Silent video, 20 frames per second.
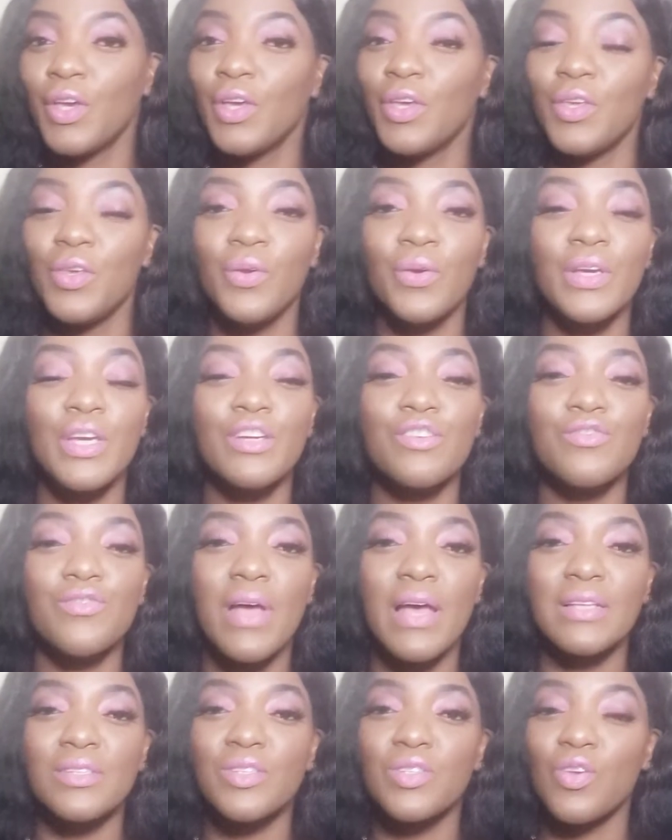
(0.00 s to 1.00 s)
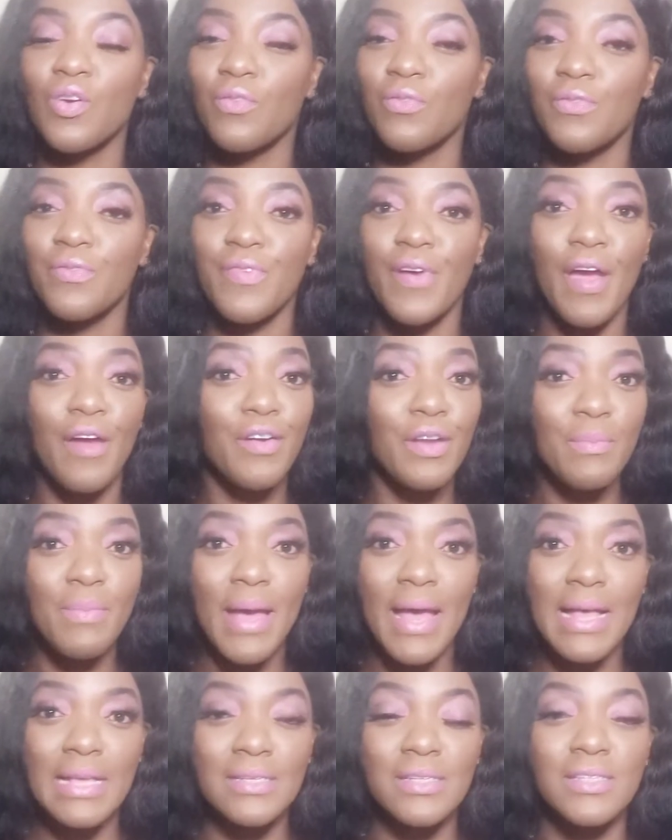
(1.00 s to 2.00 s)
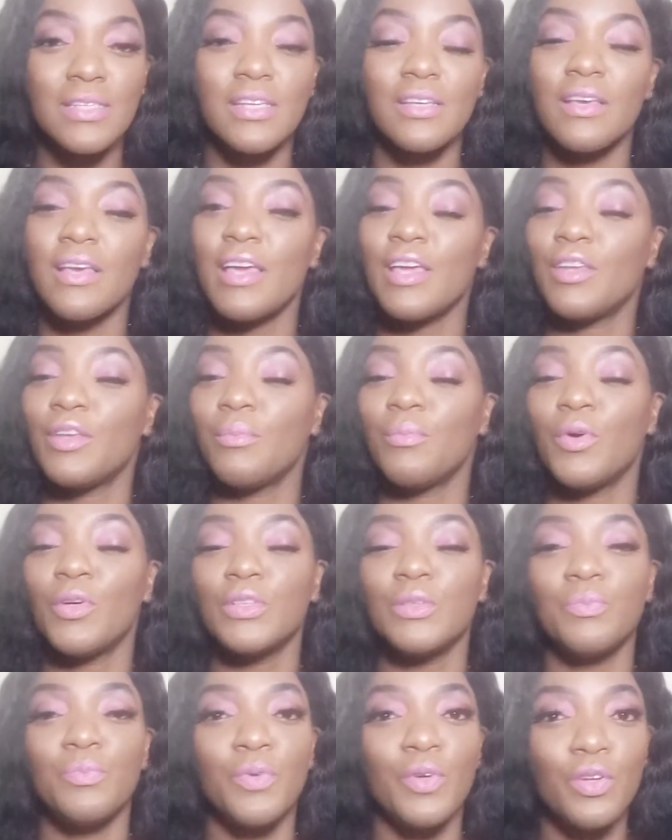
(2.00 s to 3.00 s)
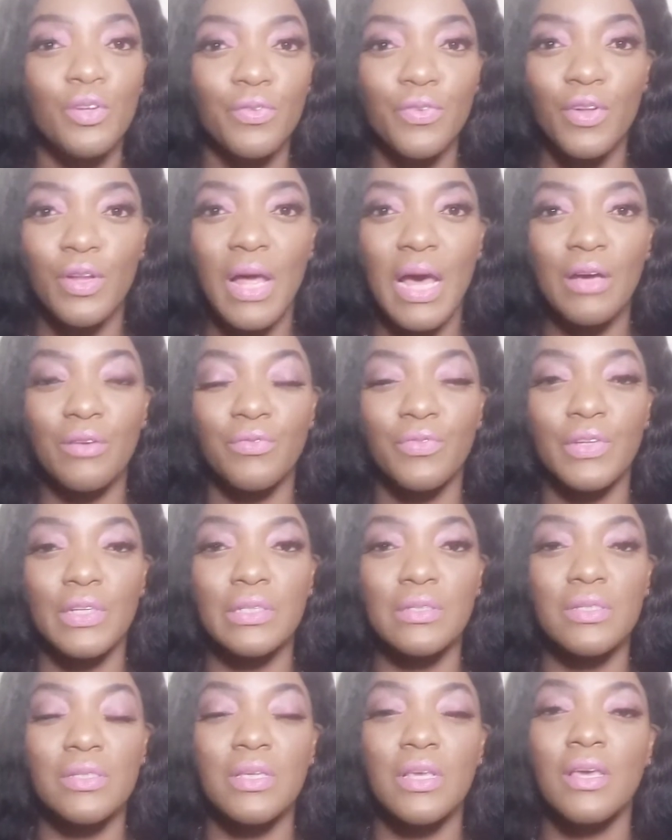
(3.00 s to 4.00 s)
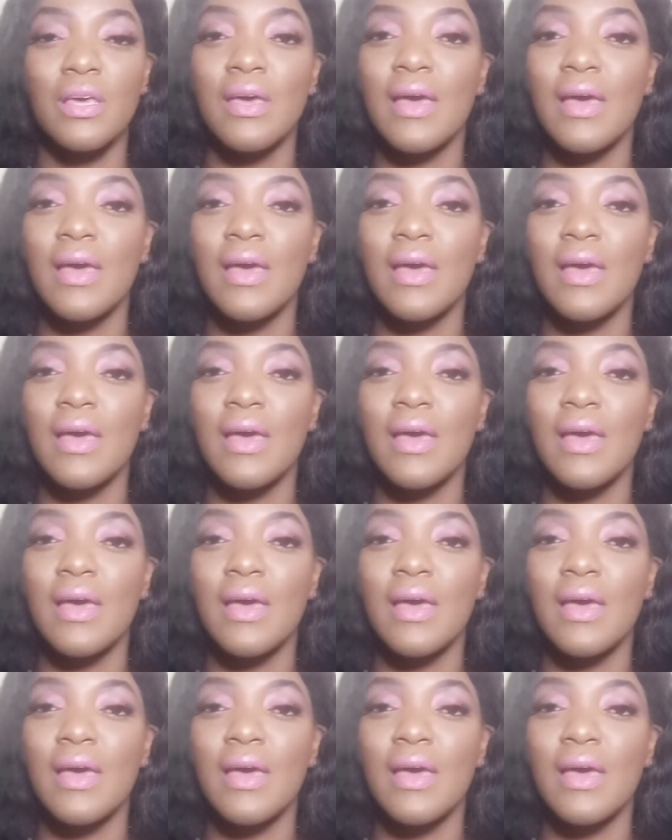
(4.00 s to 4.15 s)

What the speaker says: You can dress your very best in the most beautiful outfits,